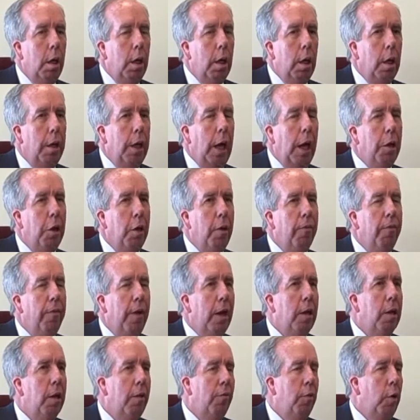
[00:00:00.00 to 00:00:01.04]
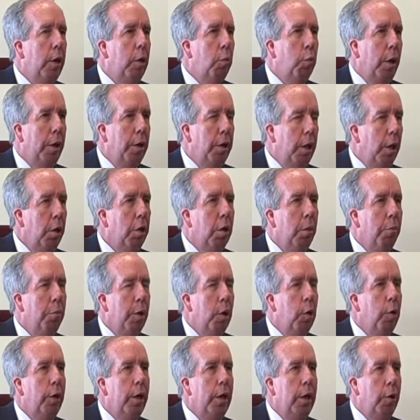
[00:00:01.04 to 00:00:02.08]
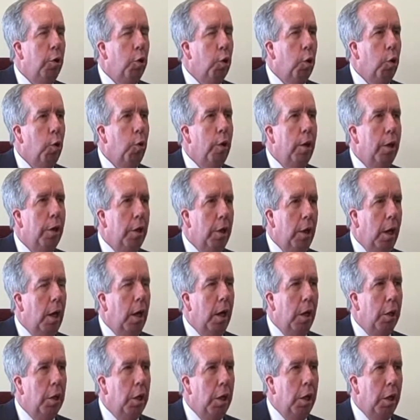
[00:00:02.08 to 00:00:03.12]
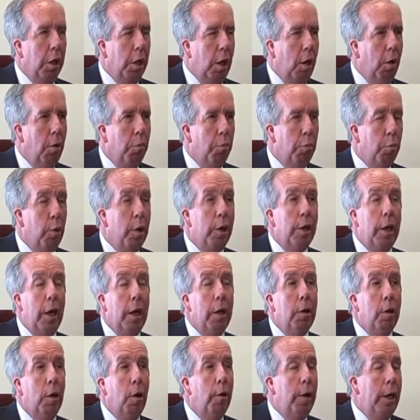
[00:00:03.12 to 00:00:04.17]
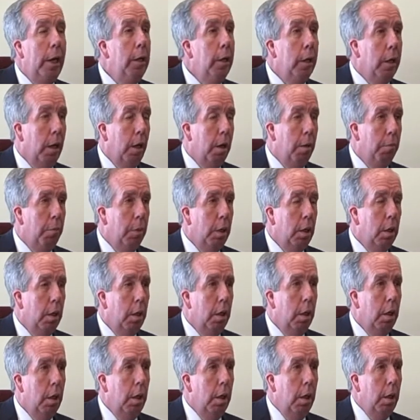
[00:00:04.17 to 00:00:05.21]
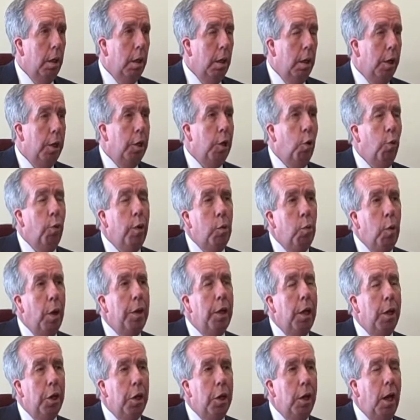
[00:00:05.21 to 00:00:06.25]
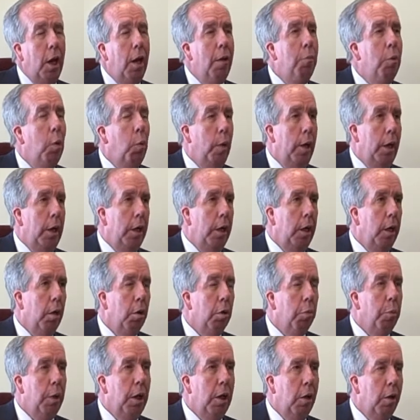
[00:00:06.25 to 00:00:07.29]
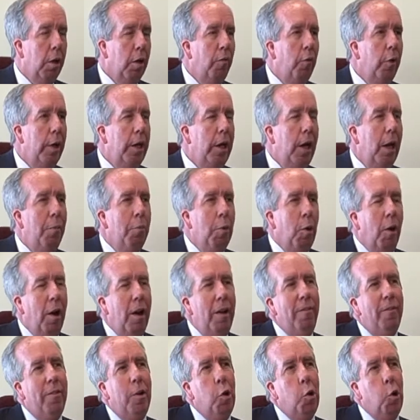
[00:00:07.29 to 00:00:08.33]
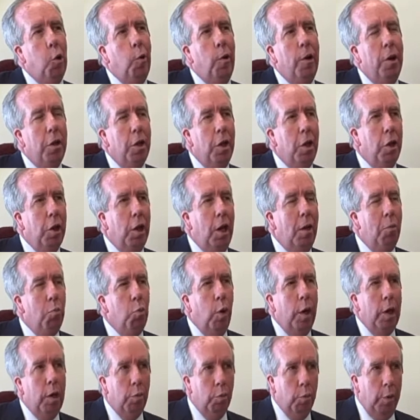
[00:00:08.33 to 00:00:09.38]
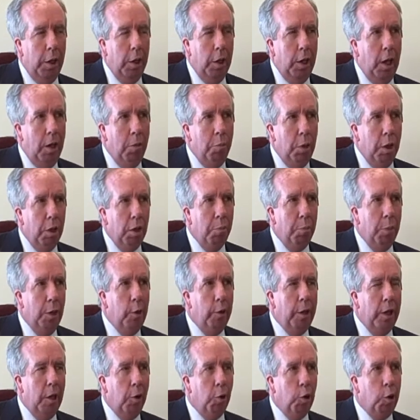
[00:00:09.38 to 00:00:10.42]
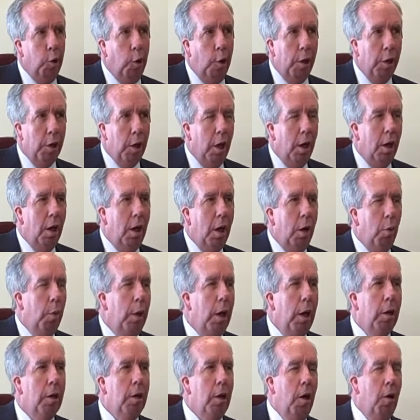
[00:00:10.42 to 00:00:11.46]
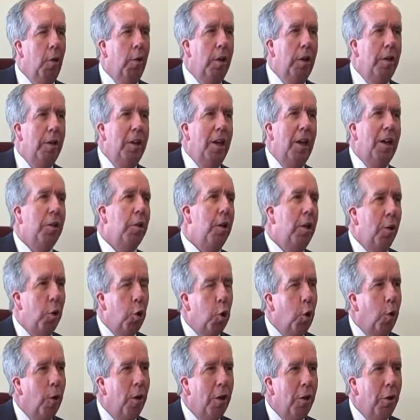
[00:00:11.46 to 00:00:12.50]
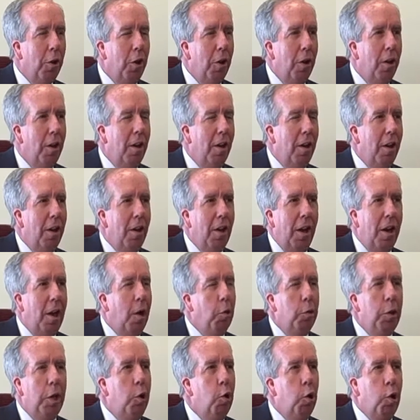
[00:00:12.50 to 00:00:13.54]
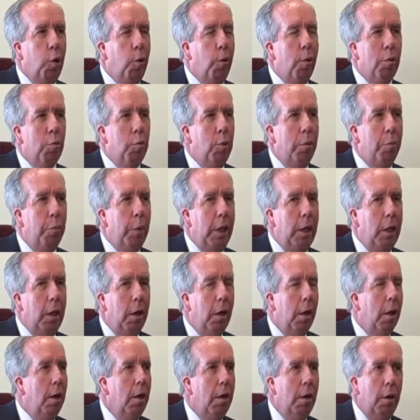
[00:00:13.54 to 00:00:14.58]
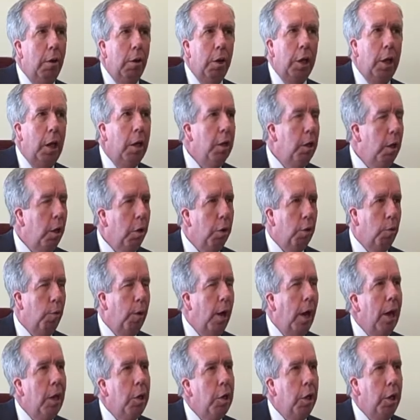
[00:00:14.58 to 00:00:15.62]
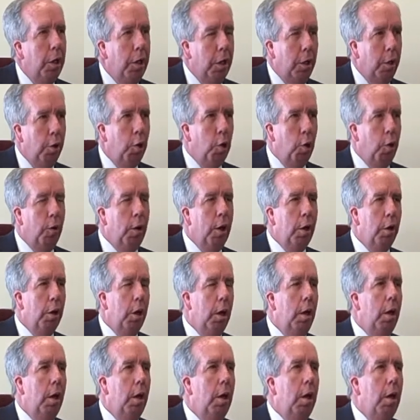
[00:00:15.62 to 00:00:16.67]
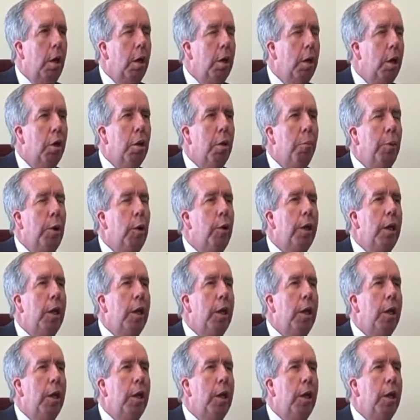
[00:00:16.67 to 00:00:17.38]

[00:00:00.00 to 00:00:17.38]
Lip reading: And that's effectively what disability insurance does, is help protect our income. It's the only one that's named the way it is, because if we named life insurance the same way as we named disability insurance, we ought to call it death insurance. And health insurance would be sickness or accident insurance. Disability